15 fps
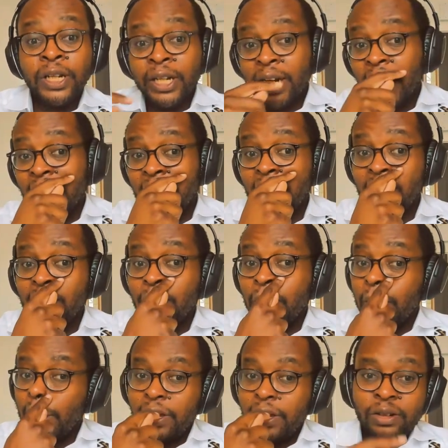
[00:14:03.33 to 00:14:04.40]
And
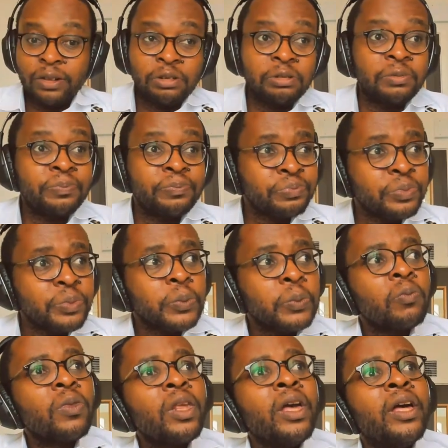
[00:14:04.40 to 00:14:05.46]
again,
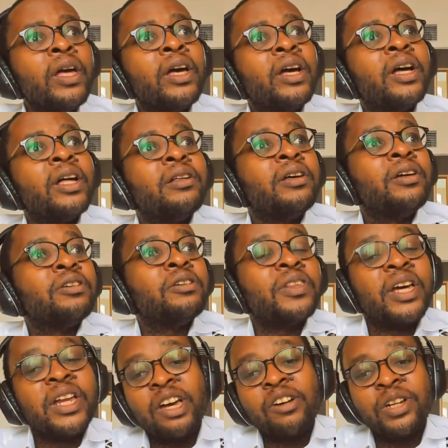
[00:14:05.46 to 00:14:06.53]

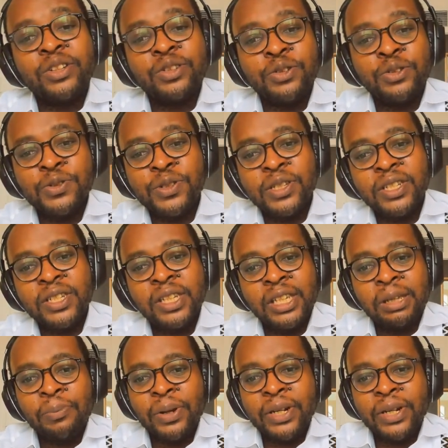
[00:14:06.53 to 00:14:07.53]
then I got into UCT,